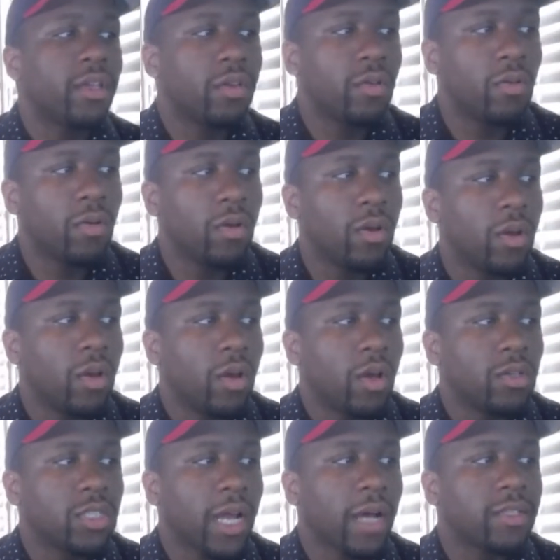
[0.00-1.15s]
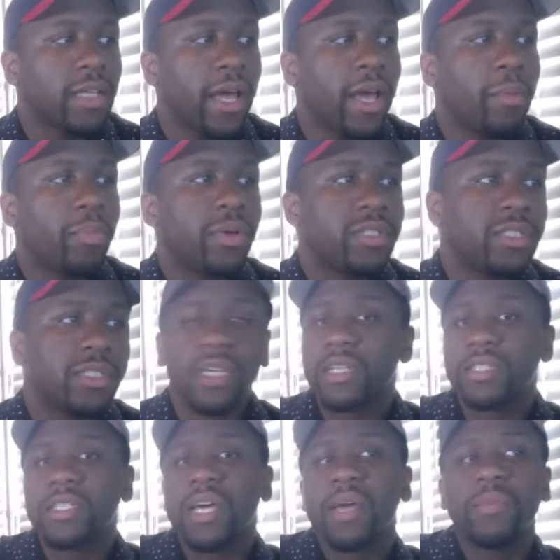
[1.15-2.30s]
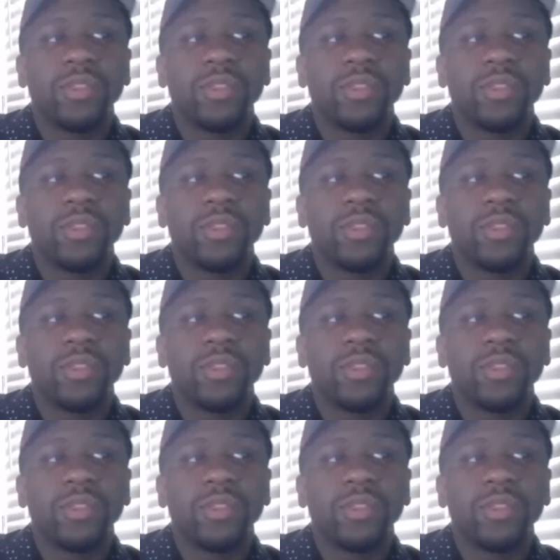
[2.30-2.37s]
You. Shout out to Ambitious Entertainment.